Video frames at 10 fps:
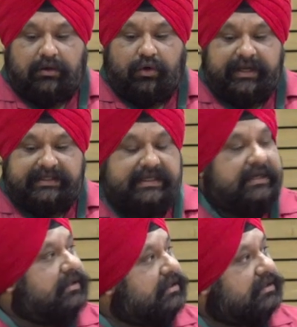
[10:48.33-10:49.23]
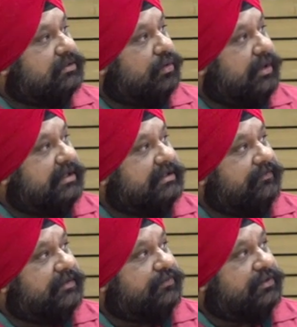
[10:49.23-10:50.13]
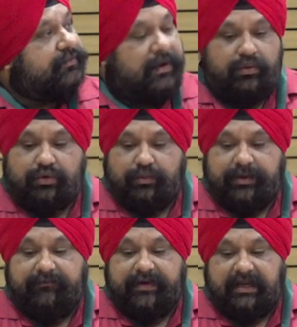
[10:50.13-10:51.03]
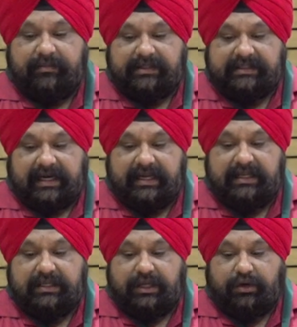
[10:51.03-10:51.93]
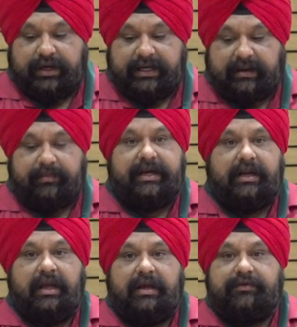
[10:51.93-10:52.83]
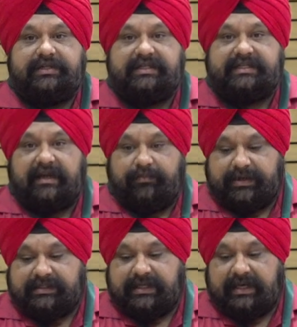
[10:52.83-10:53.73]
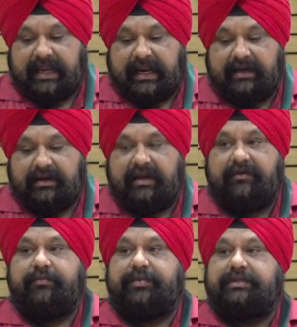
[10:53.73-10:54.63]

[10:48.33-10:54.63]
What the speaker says: conicin, this is conicin which was found to be very much high in Giloy tablet, which is 10% and 11%.